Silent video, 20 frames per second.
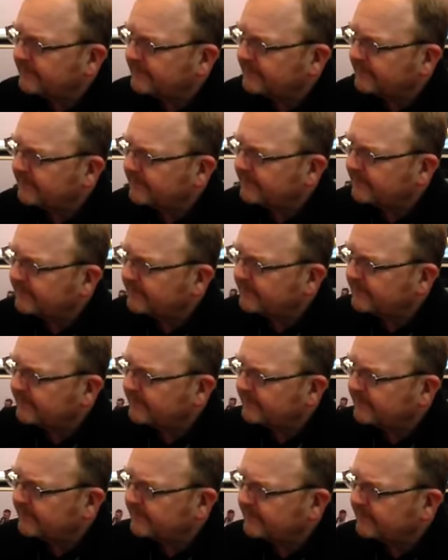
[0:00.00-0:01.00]

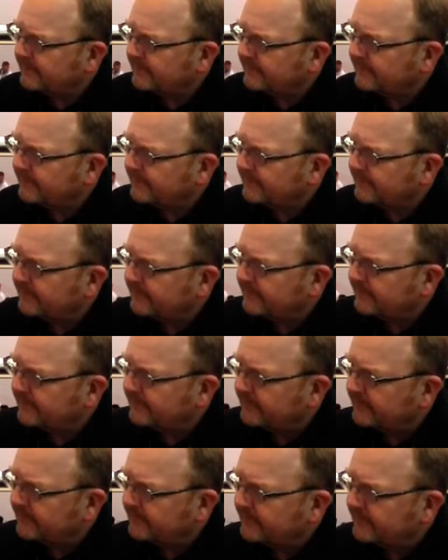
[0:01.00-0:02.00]

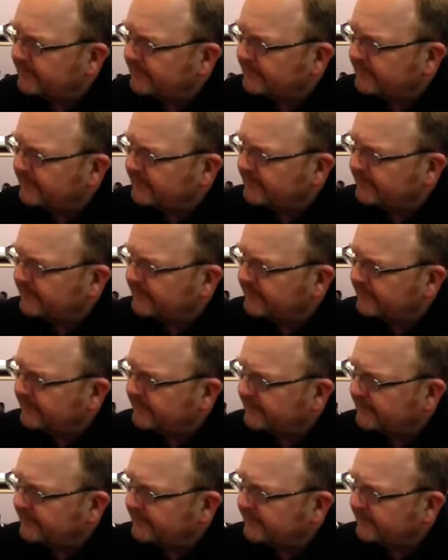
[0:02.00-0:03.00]

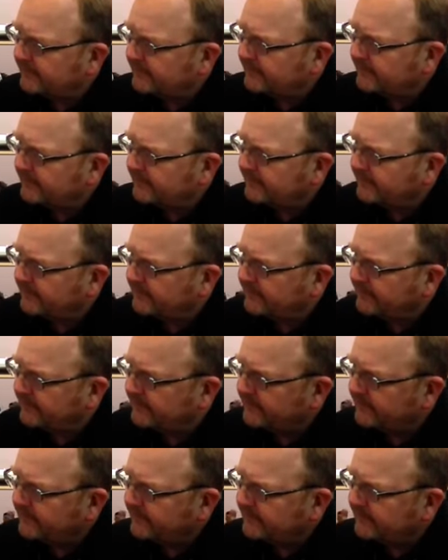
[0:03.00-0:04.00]

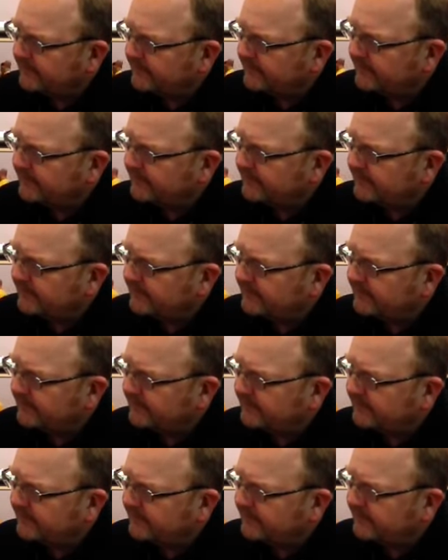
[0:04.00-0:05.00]

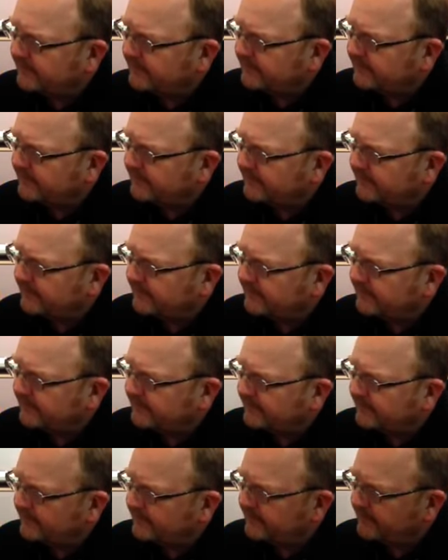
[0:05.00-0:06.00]

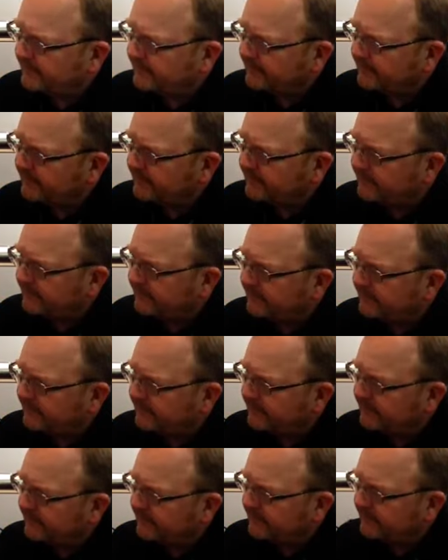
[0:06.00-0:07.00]

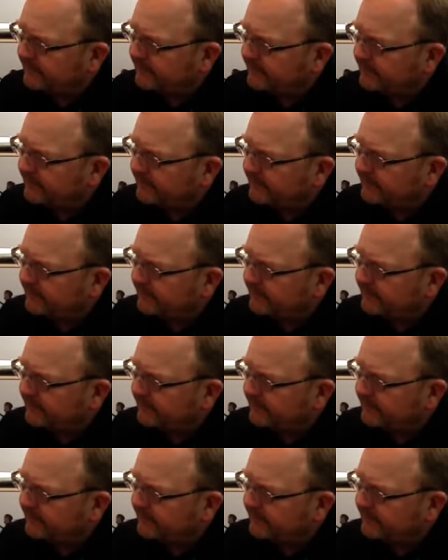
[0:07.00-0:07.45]
This person isn't speaking.